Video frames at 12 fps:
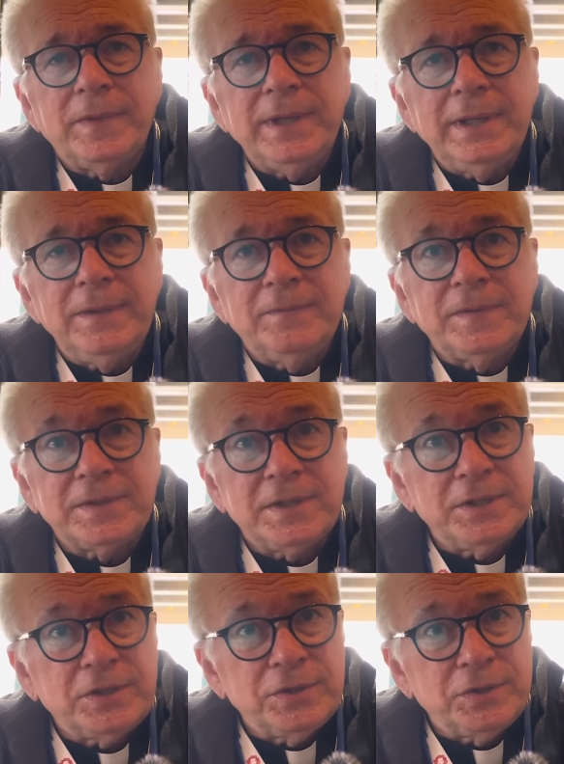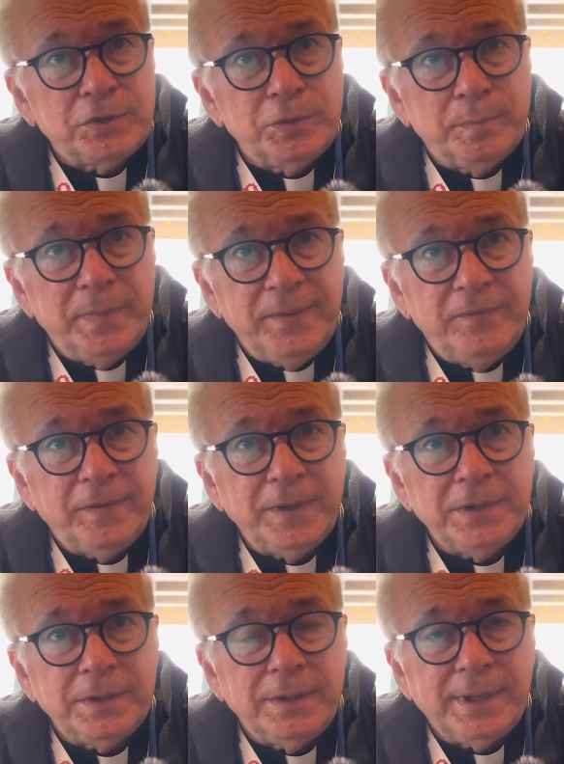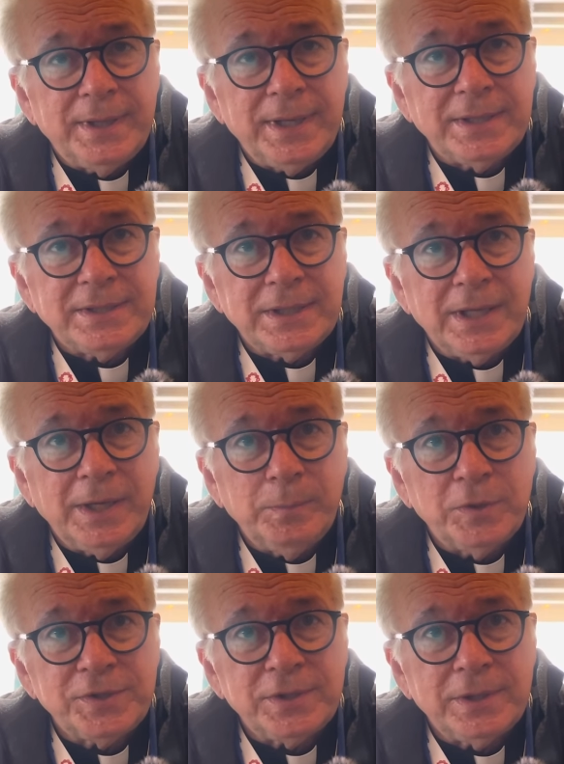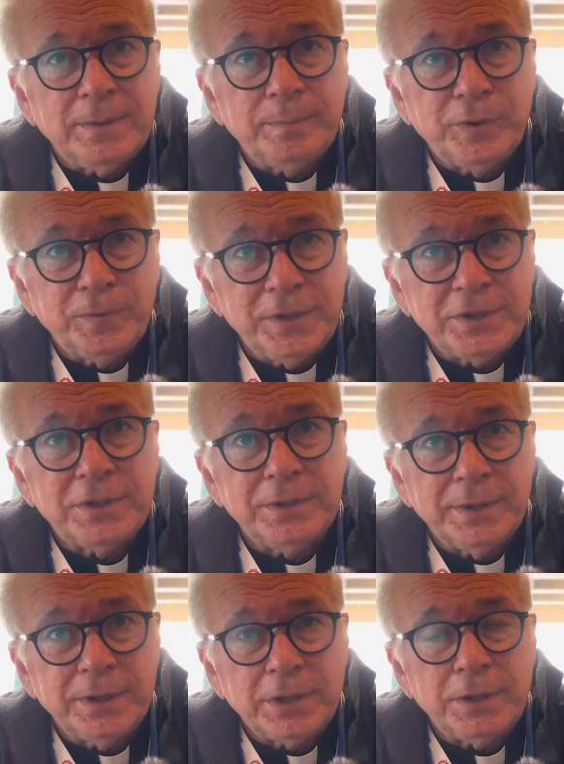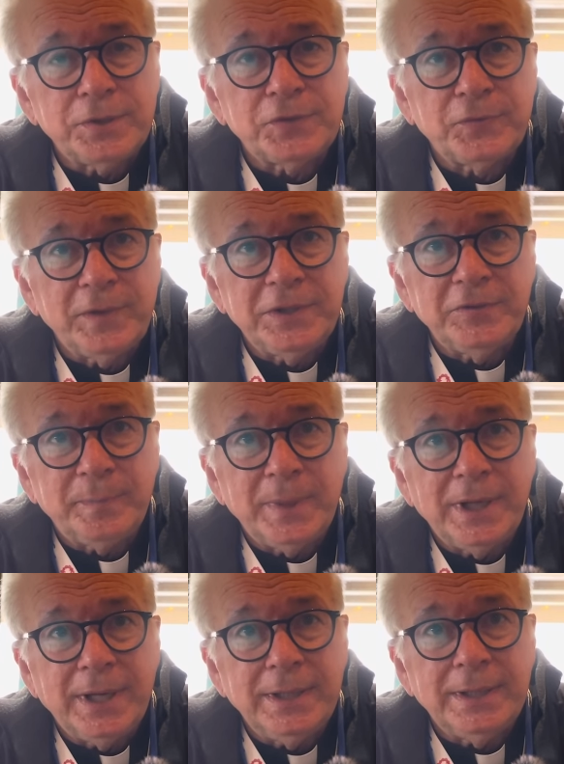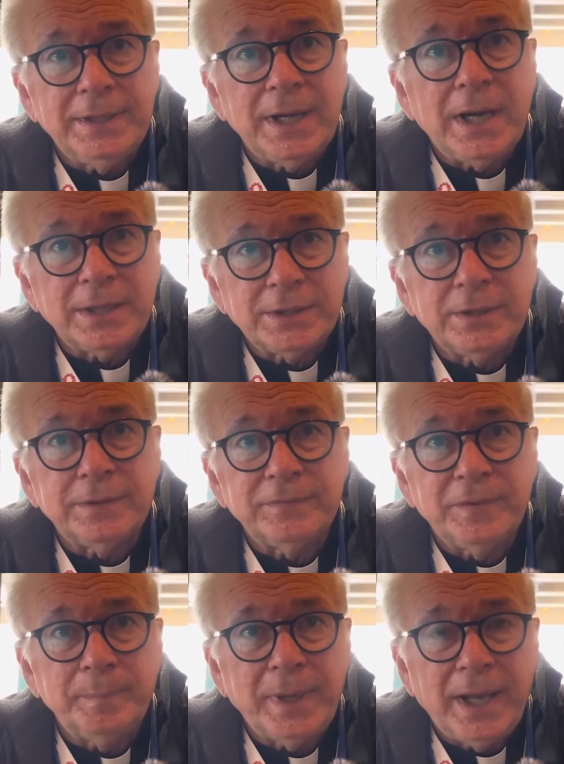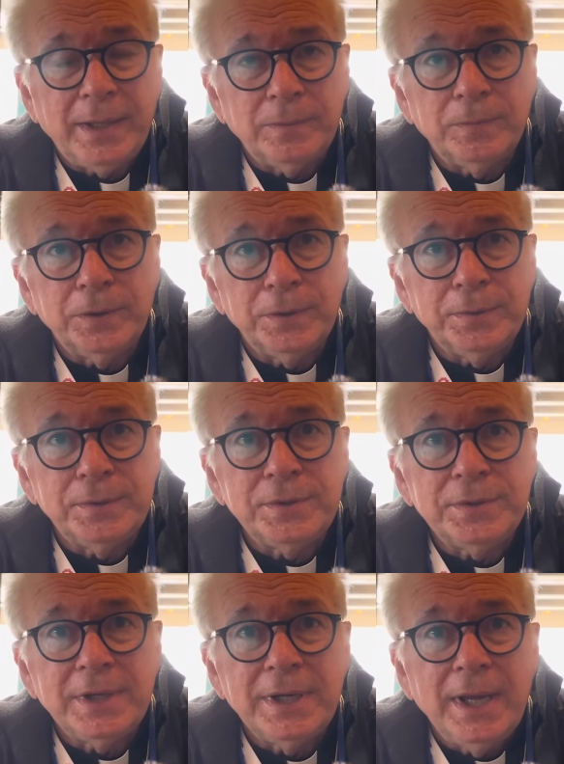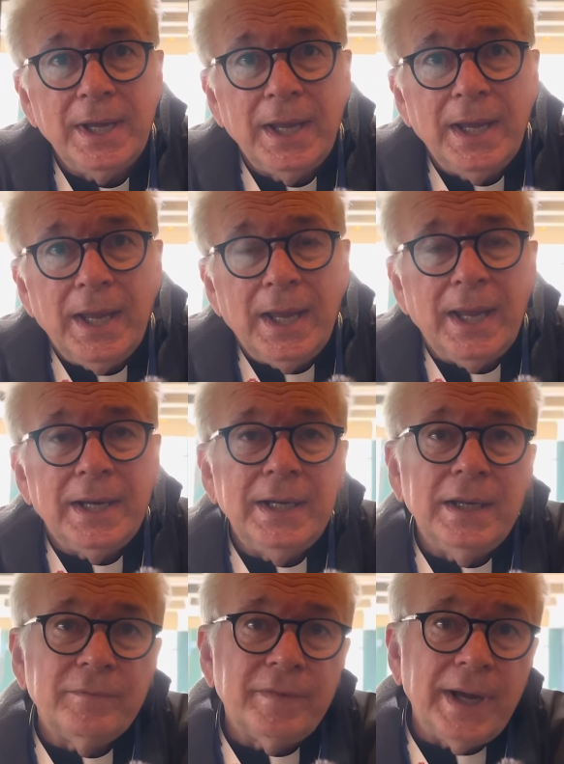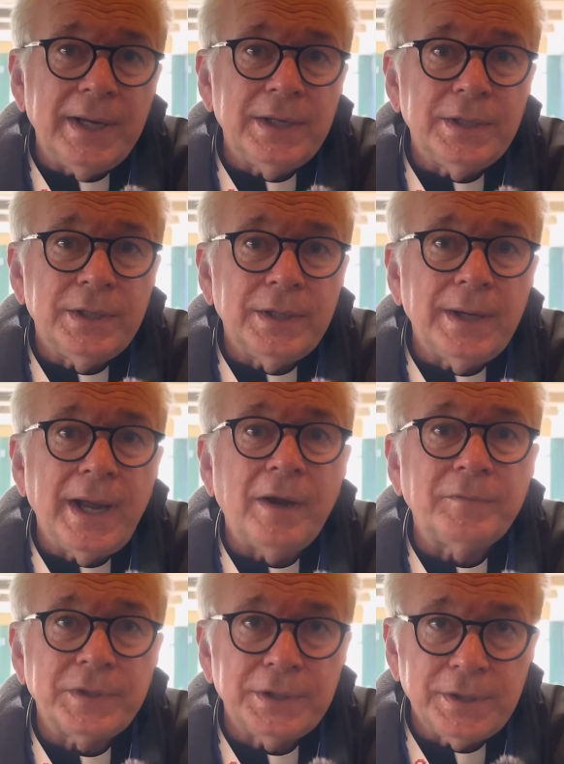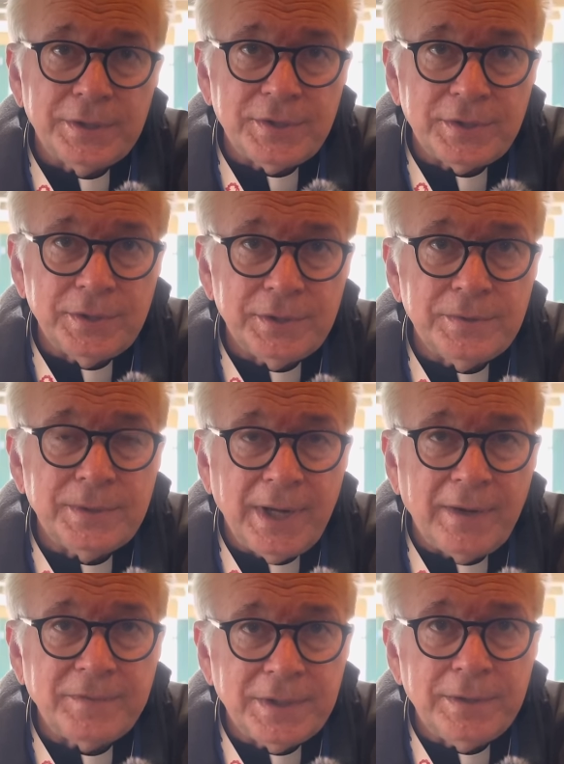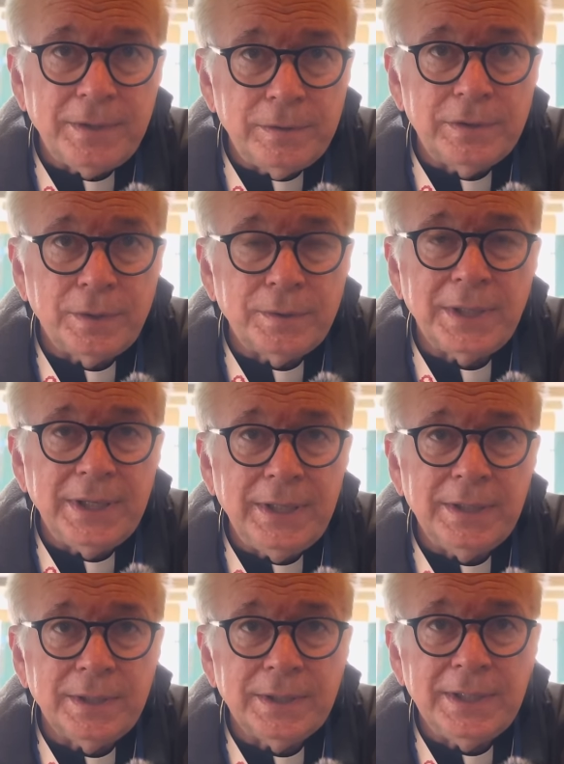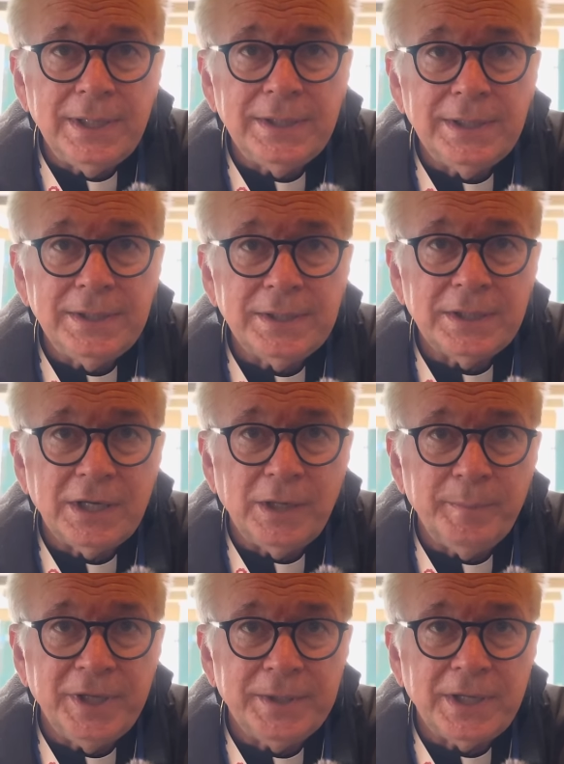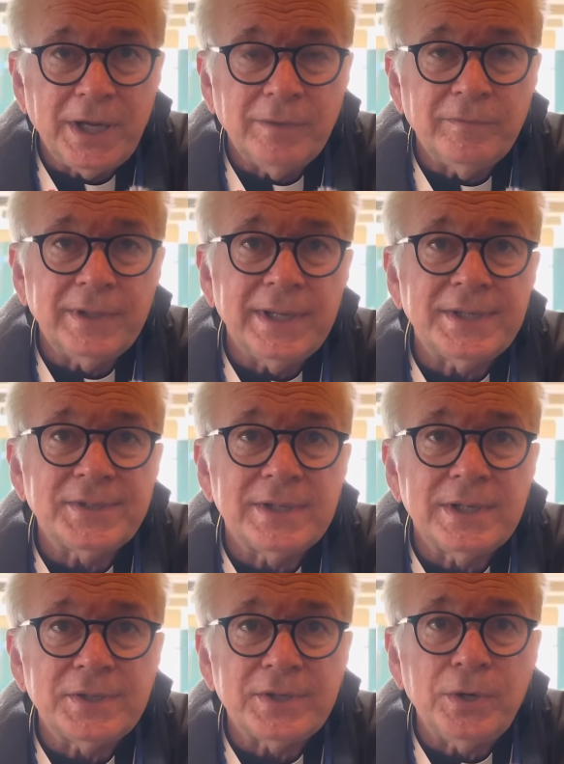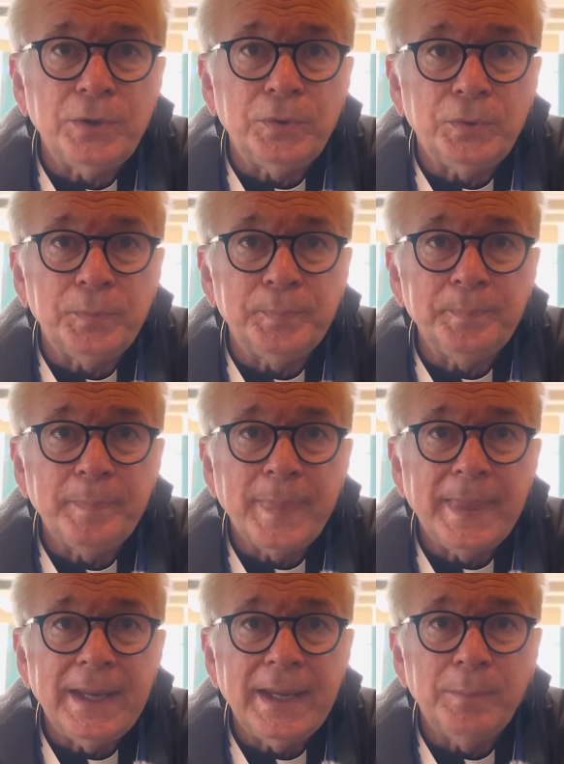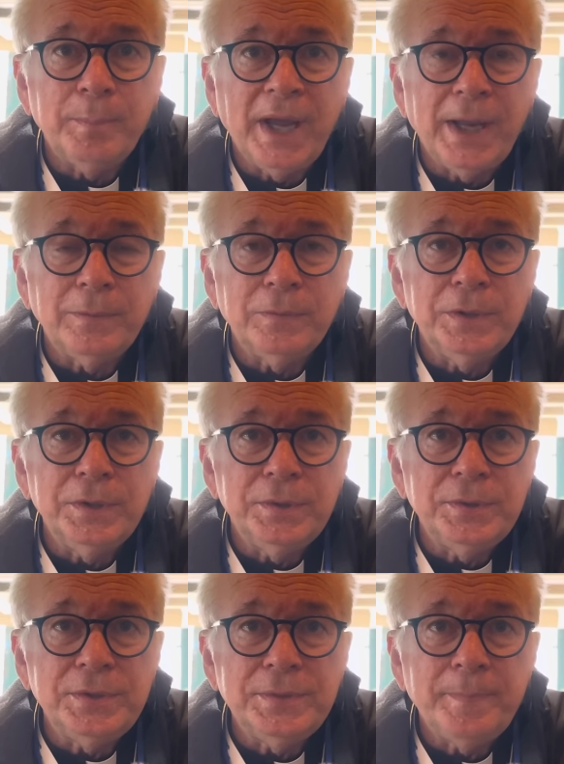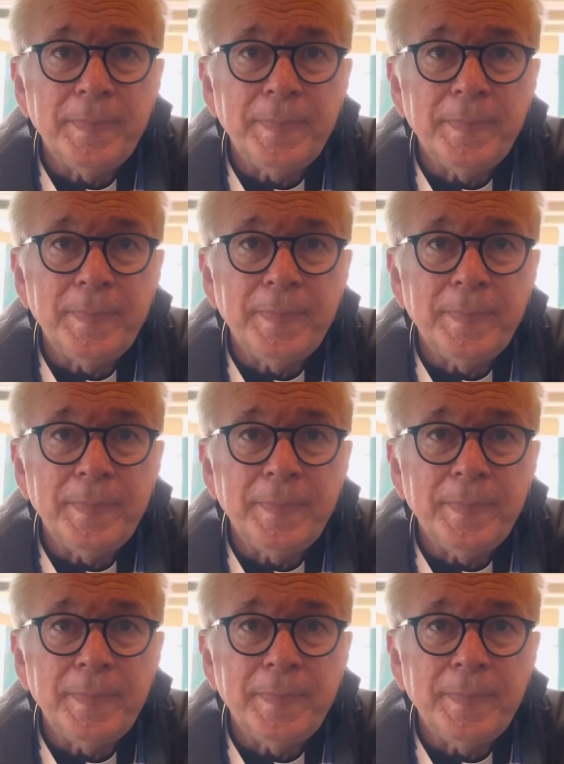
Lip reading: the physicians who befriended her at that time was a parishioner and a close friend of mine, a doctor from Baton Rouge. And he invited her after her surgery, after donating her kidney, to come and convalesce at his home in Baton Rouge.